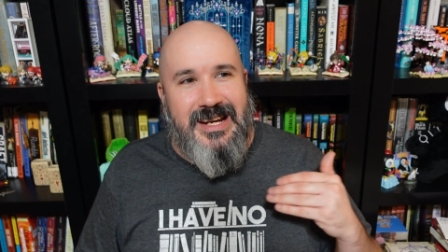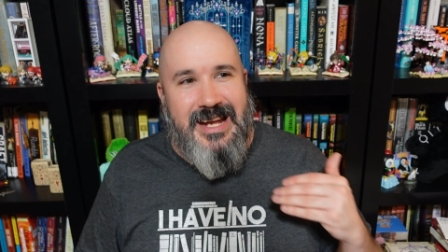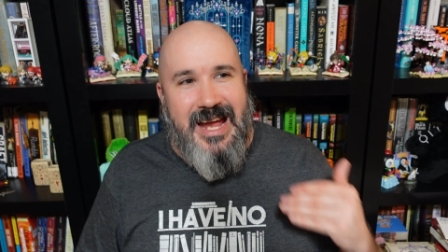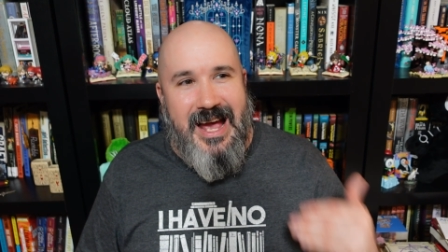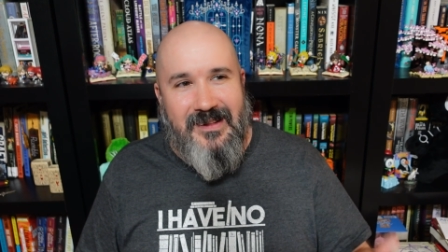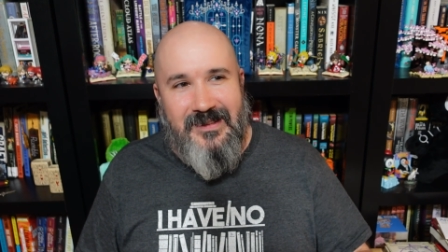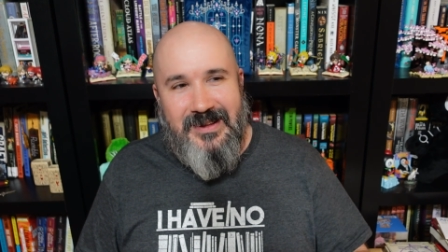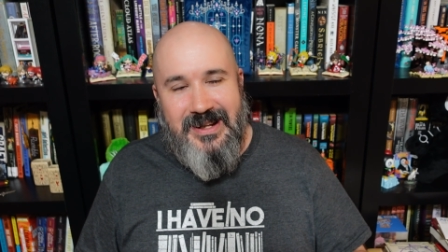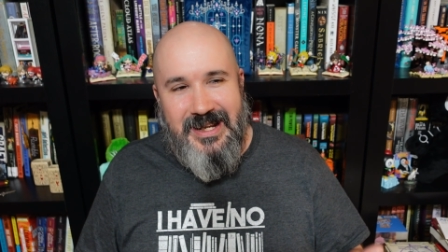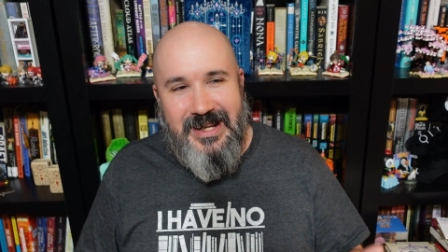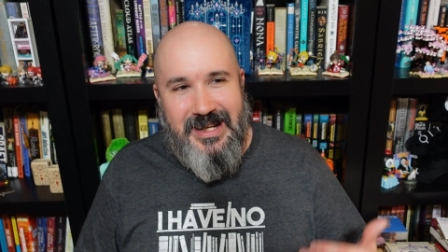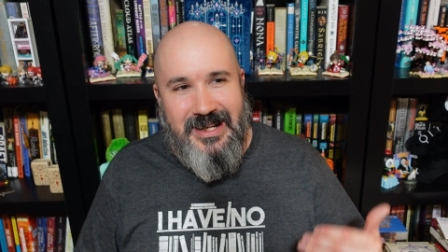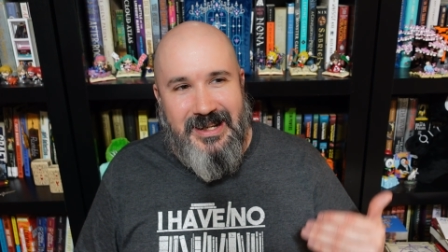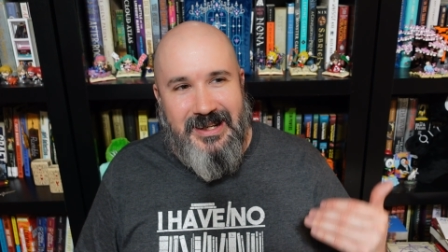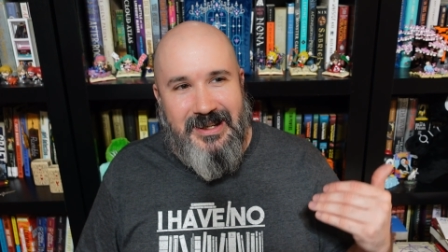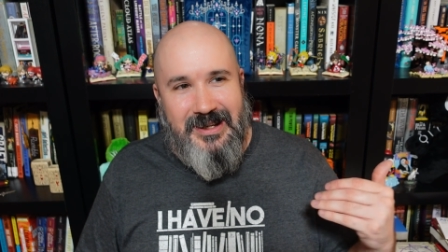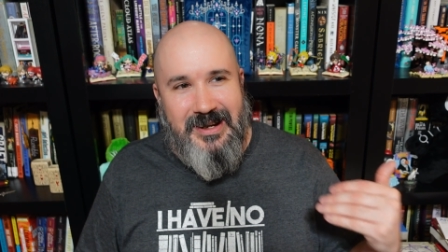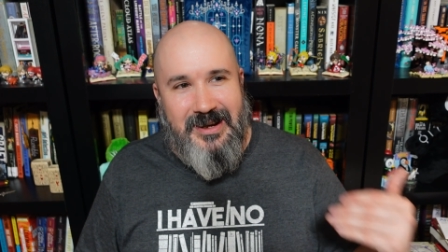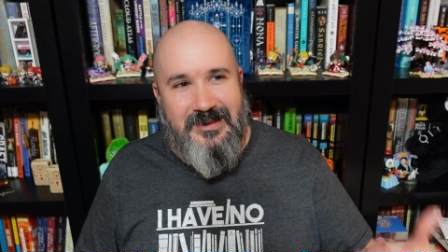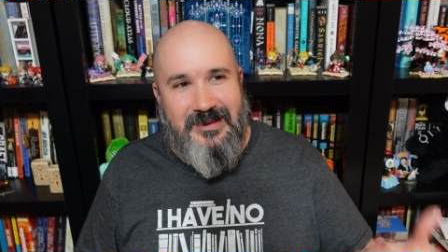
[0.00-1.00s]

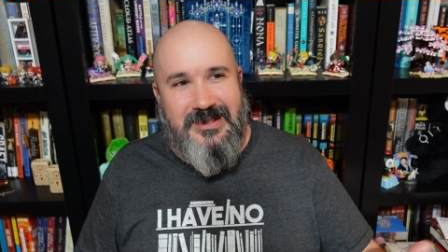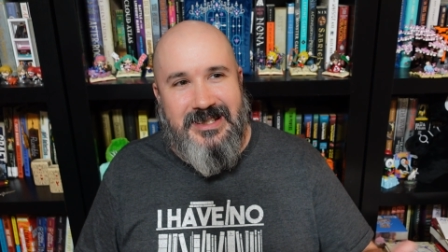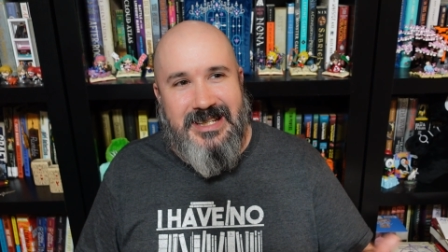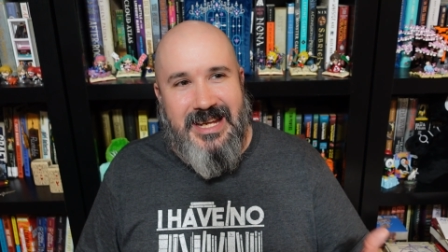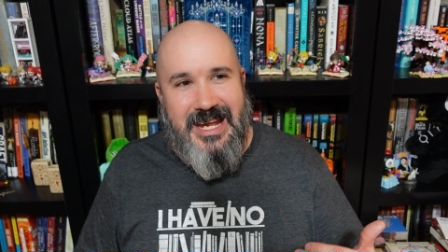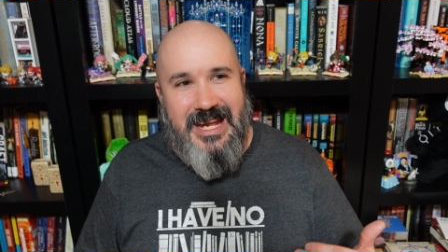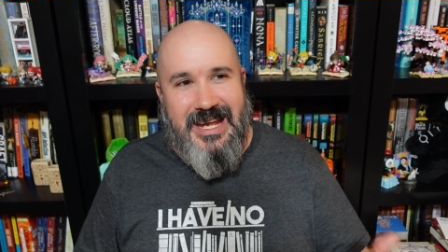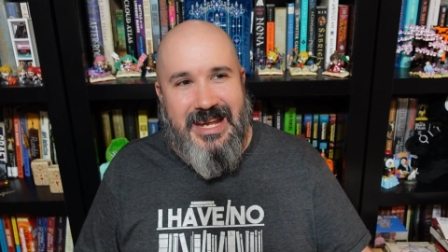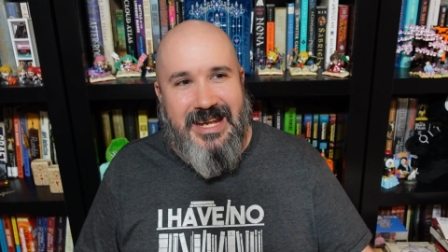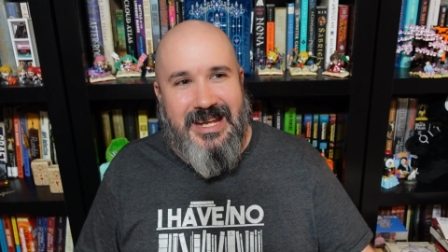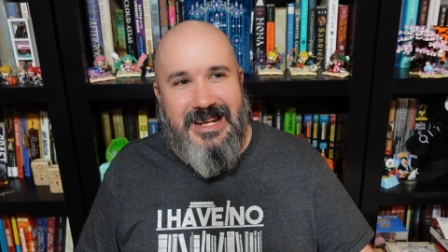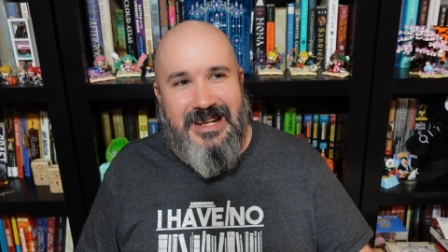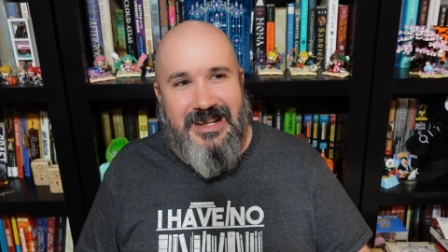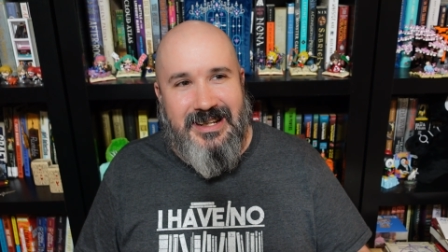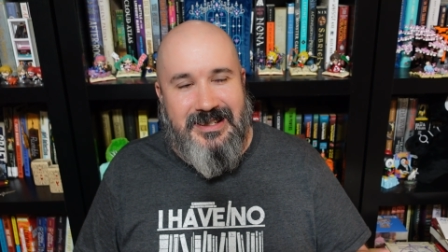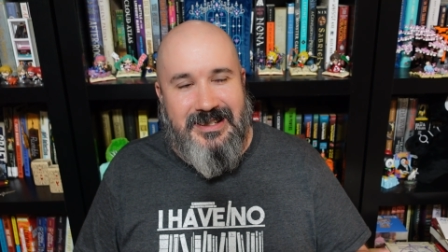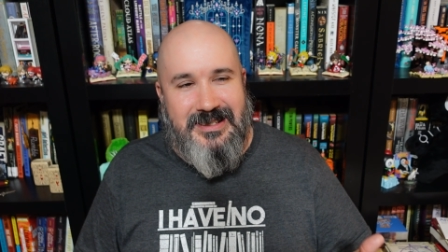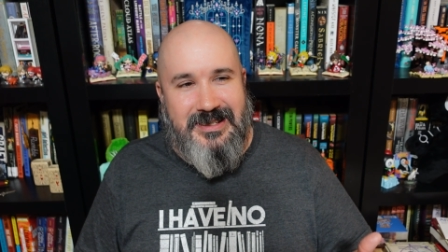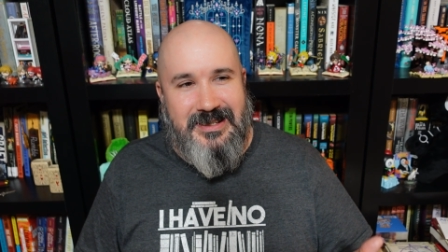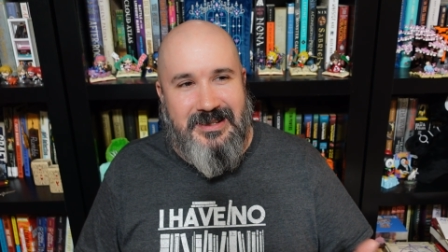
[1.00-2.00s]
Kaladin goes
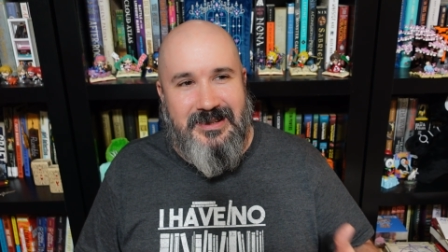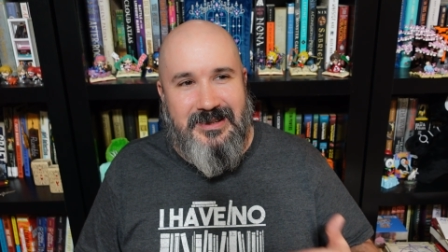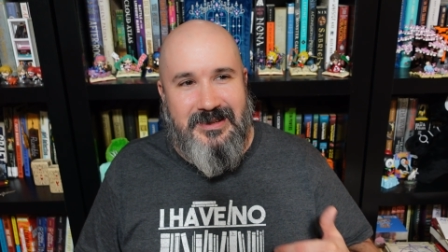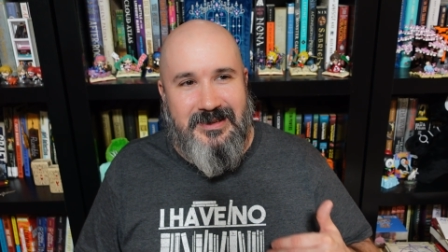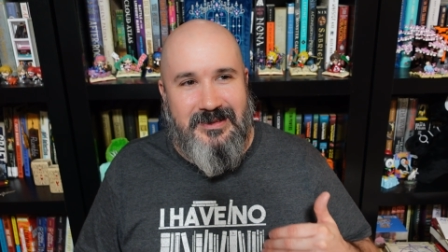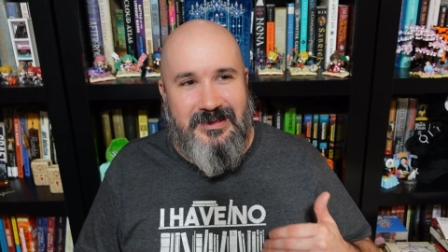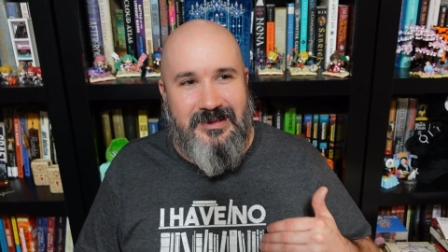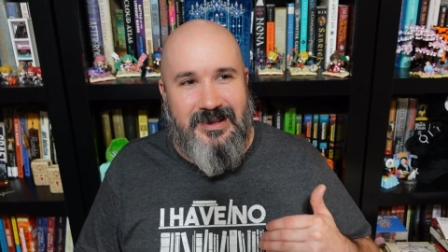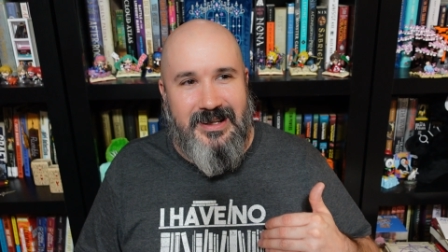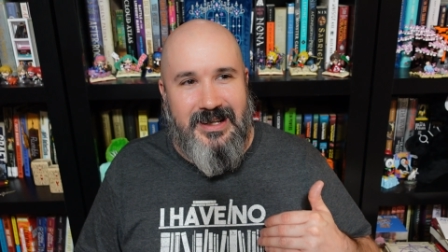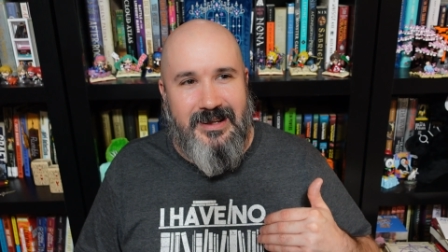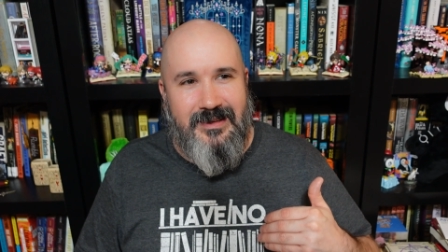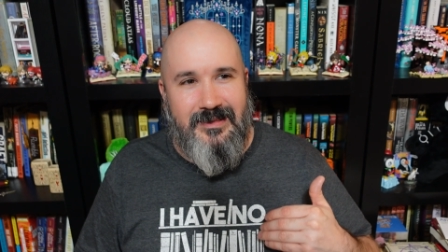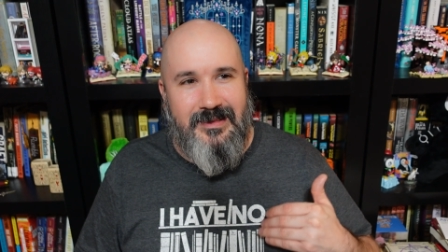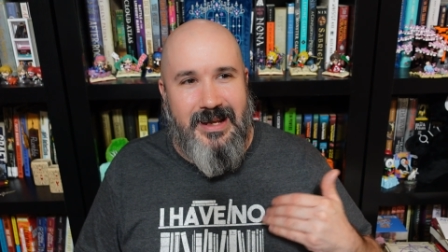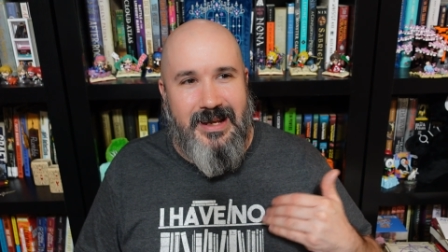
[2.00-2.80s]
in to